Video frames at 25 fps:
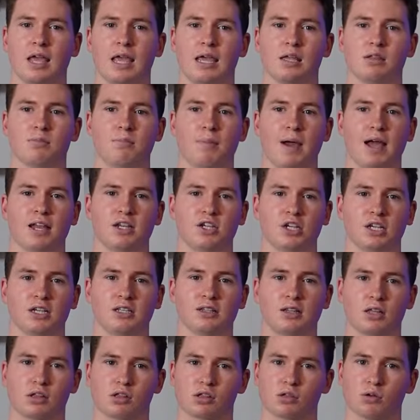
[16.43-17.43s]
is
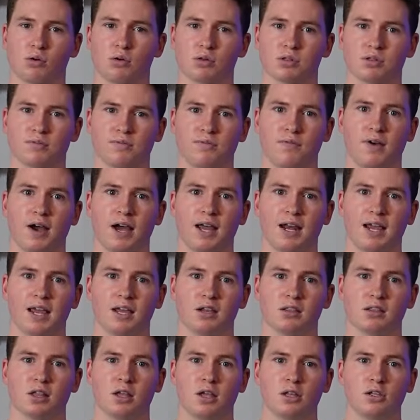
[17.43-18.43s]
matching the source of
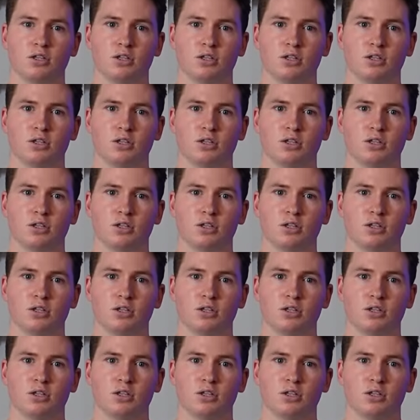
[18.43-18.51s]
finance